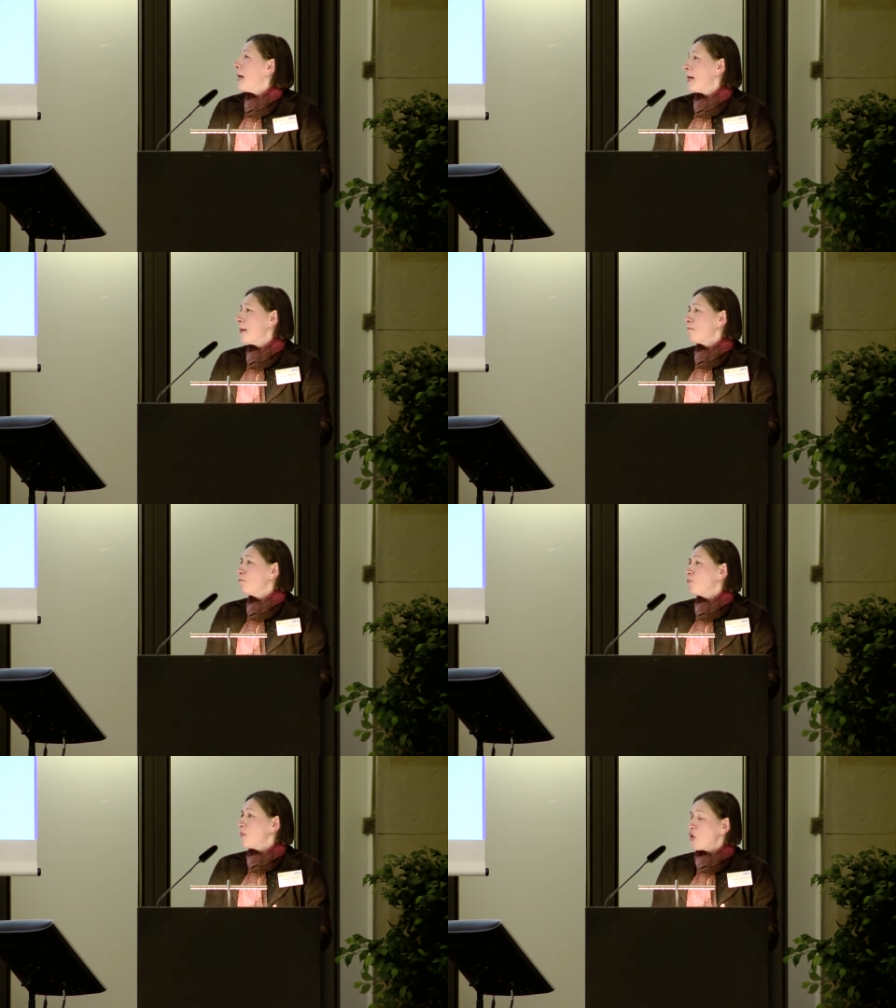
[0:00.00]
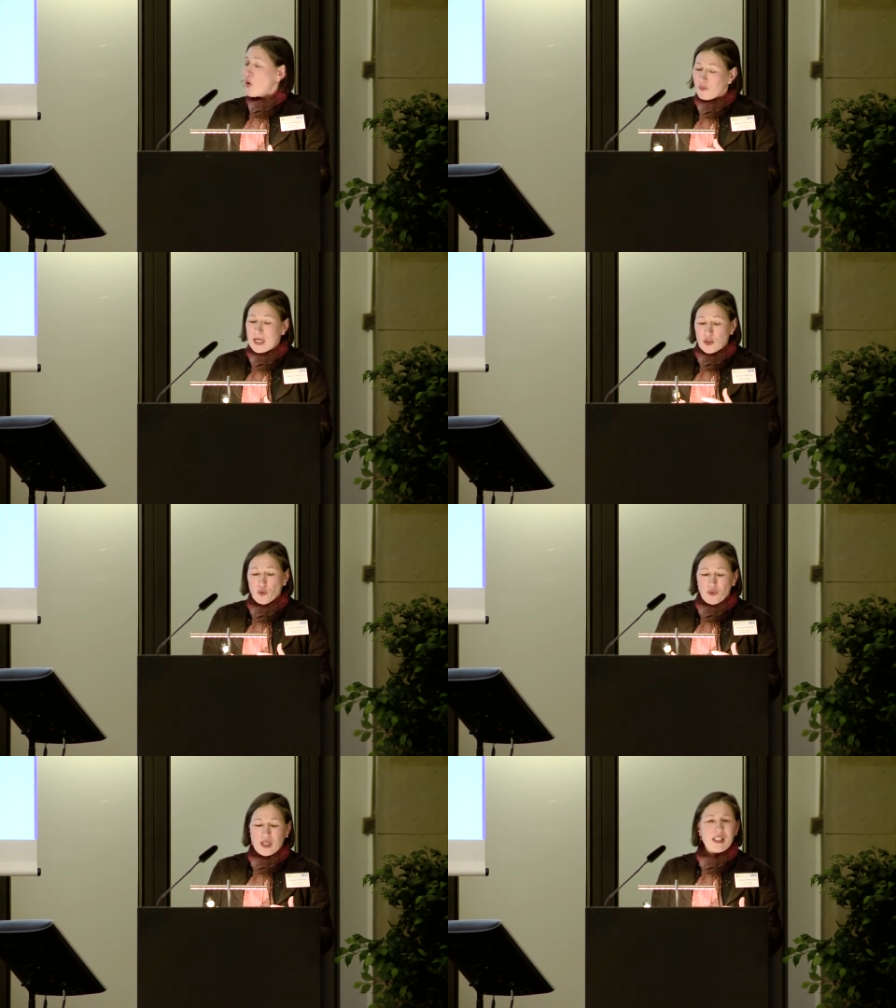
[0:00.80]
Um, so really
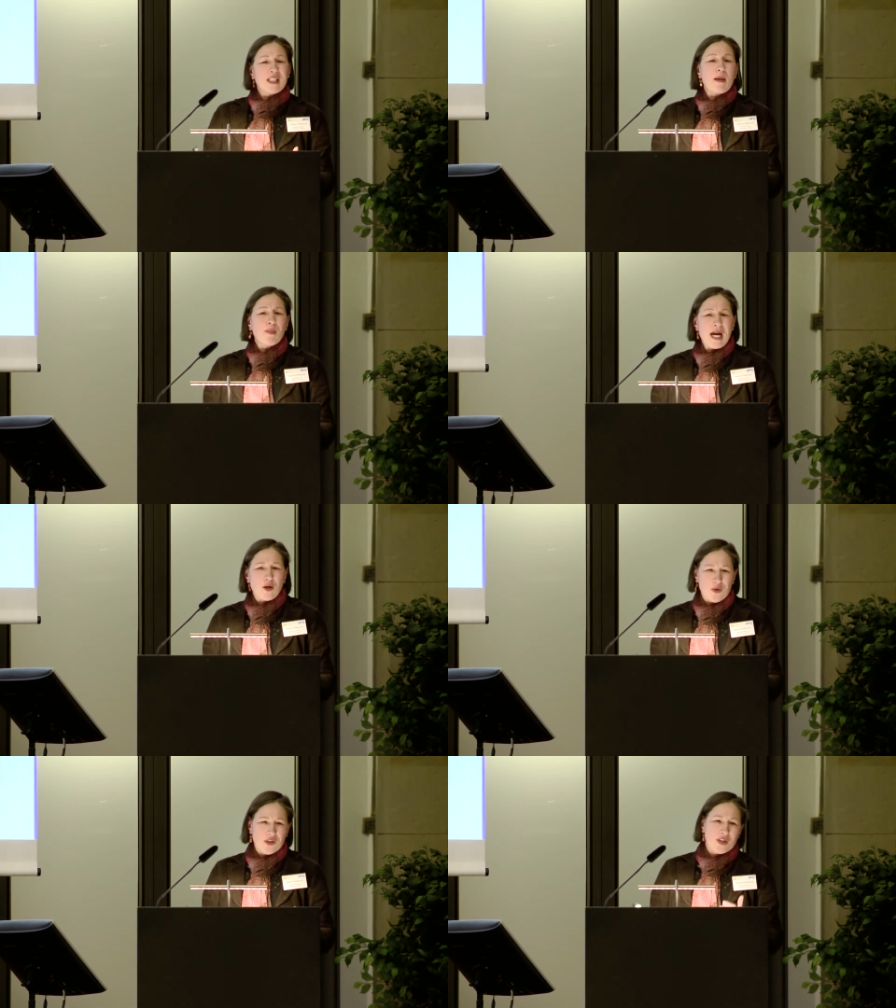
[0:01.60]
talking the same language.